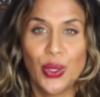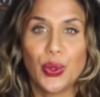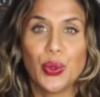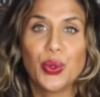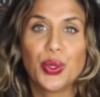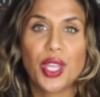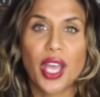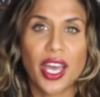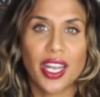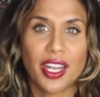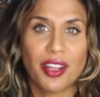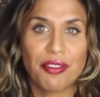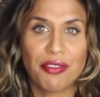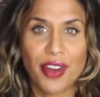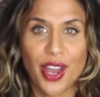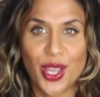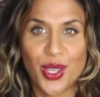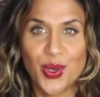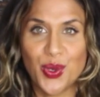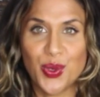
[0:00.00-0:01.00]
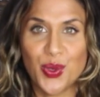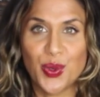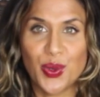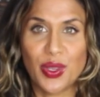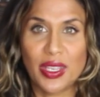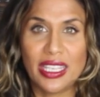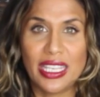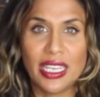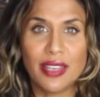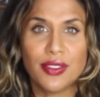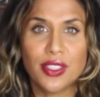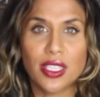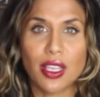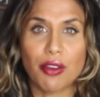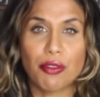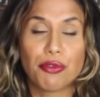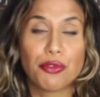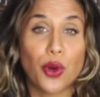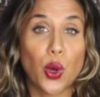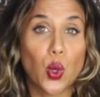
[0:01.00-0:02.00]
Udana vayu gives
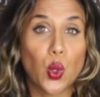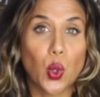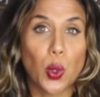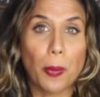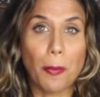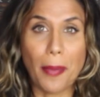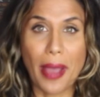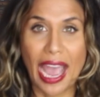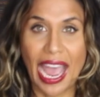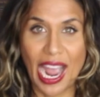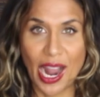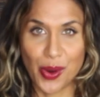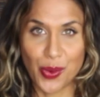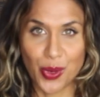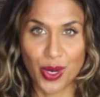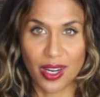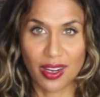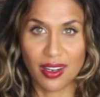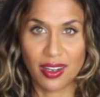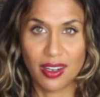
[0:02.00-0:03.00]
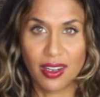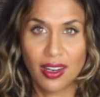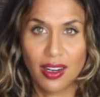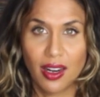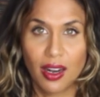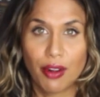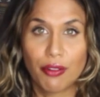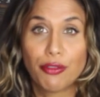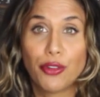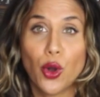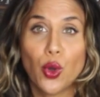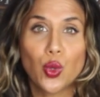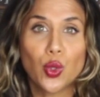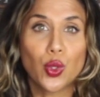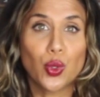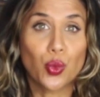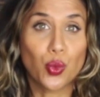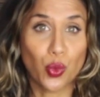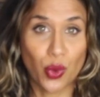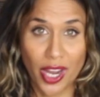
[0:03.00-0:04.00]
vocal power,
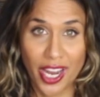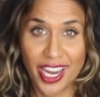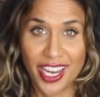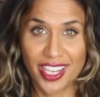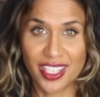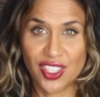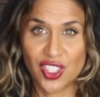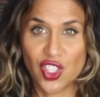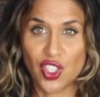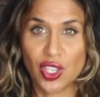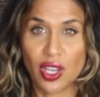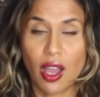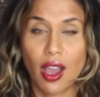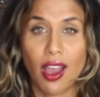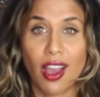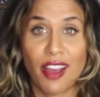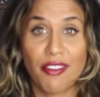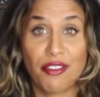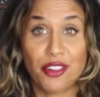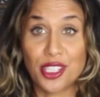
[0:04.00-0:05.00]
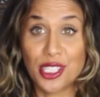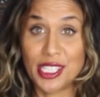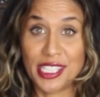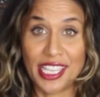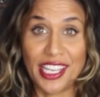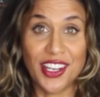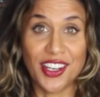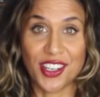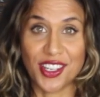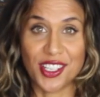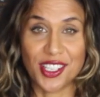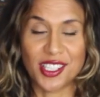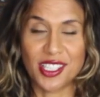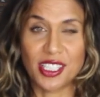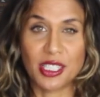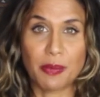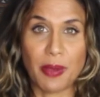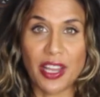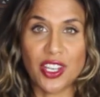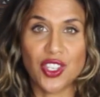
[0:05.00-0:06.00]
vocal range for singers
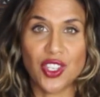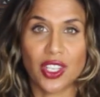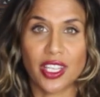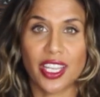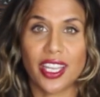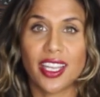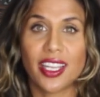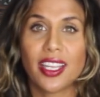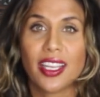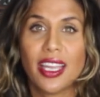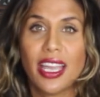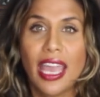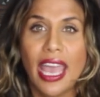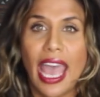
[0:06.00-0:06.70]
especially,